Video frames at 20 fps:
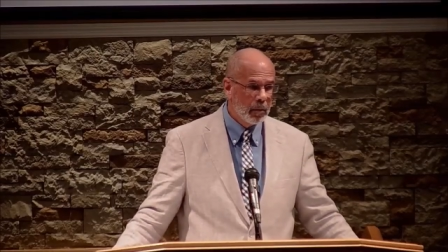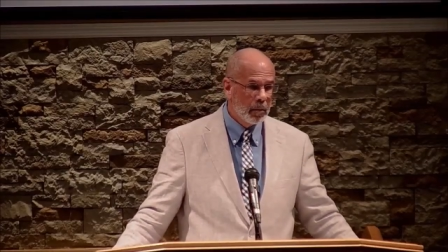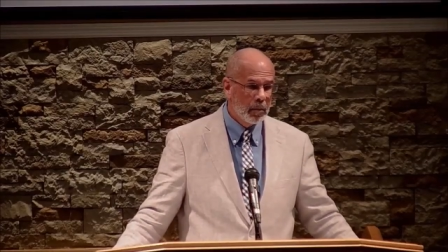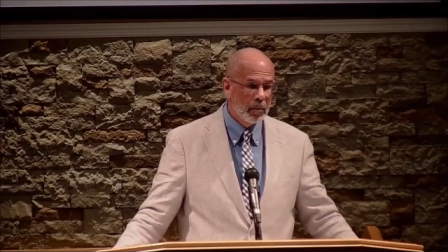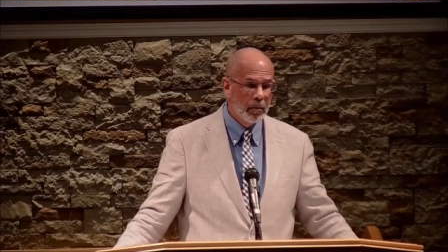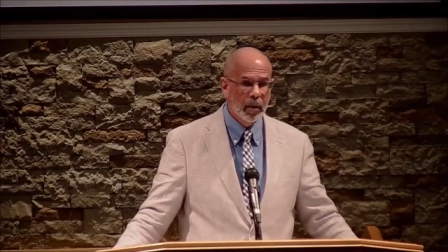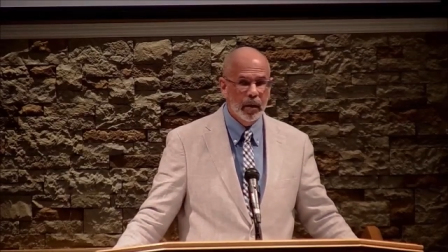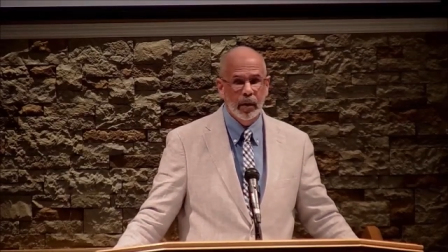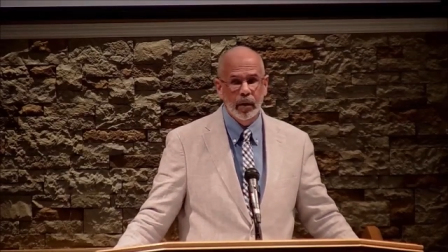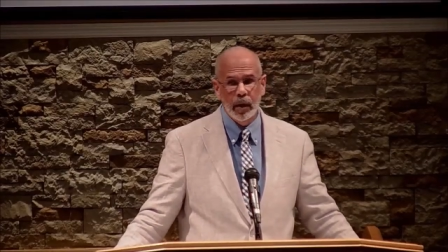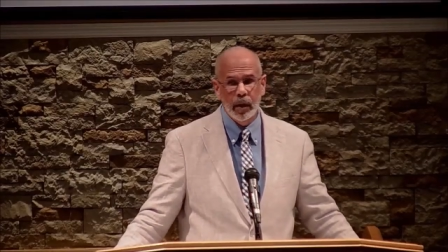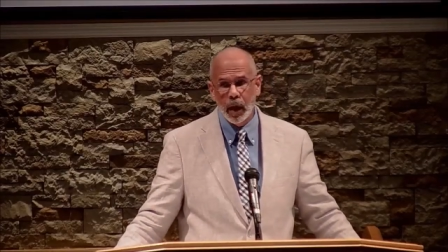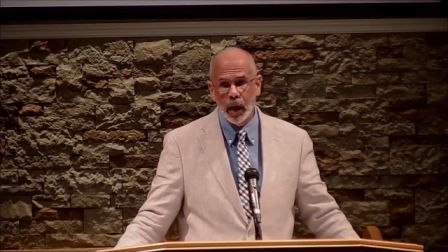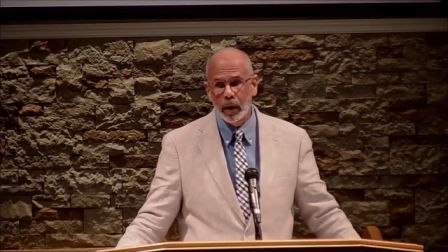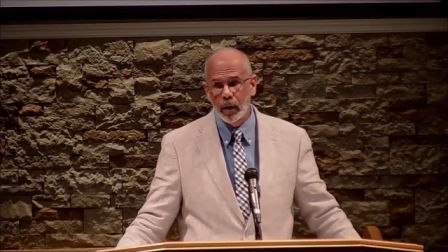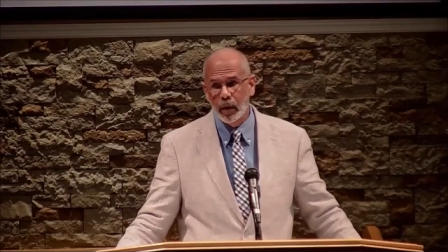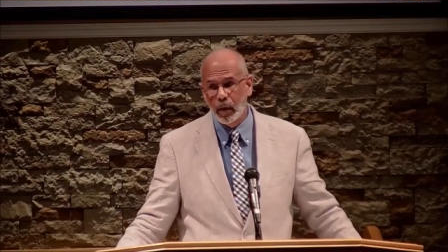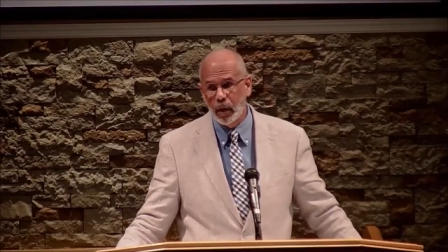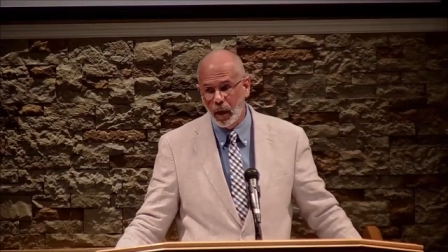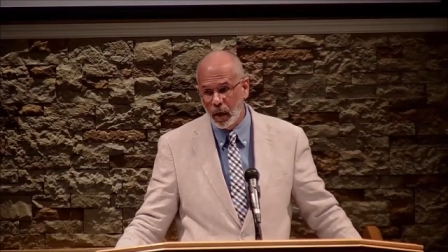but not
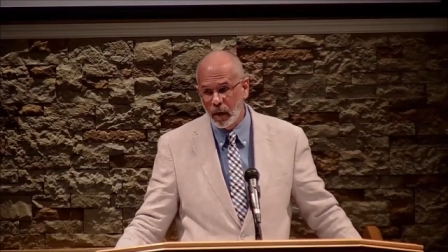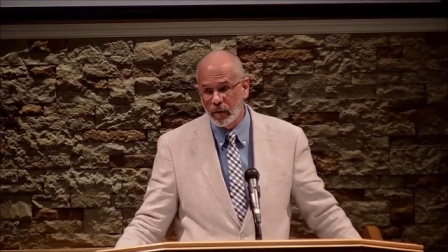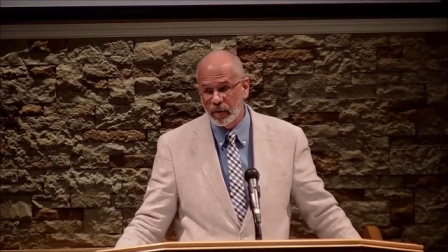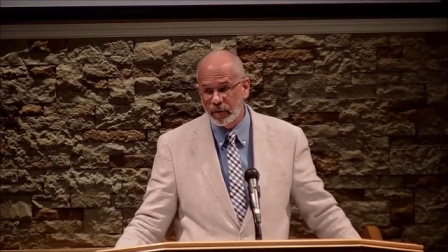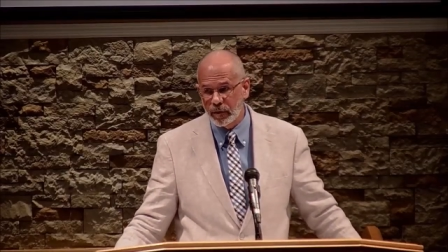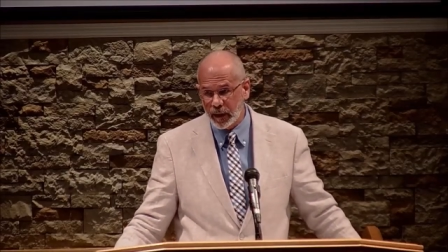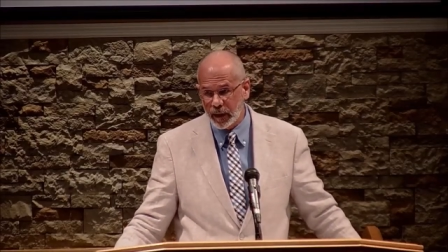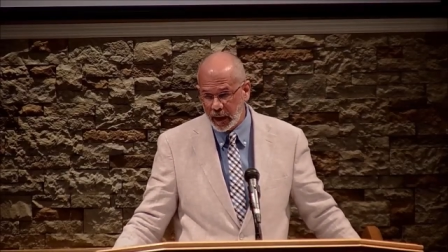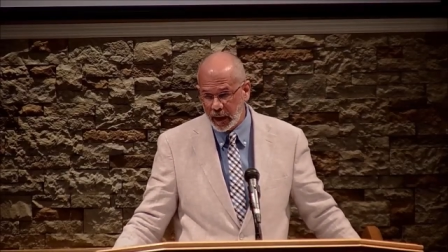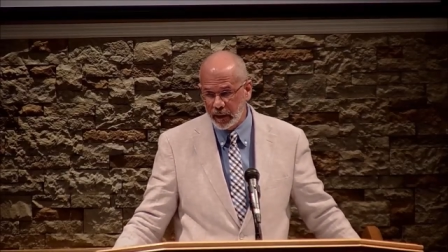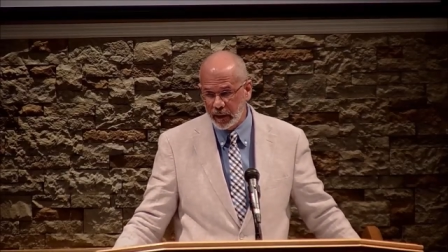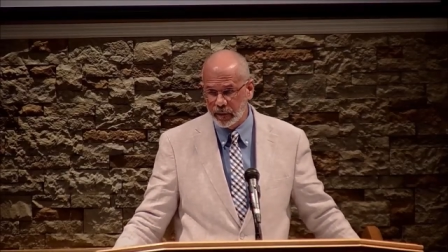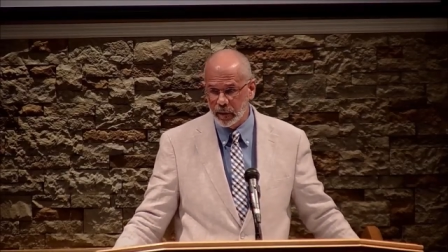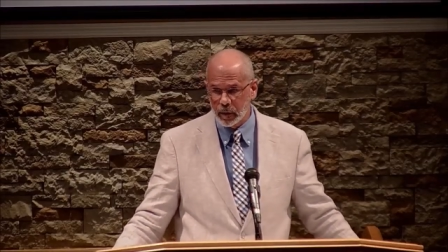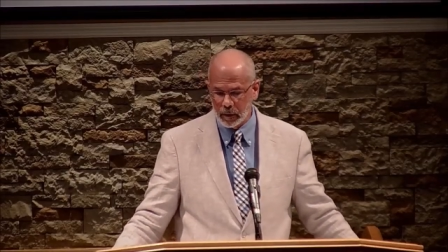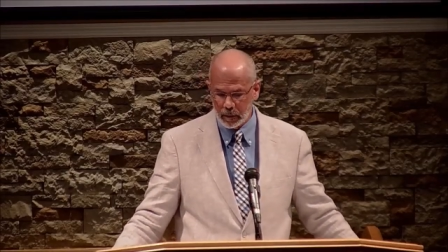of evil.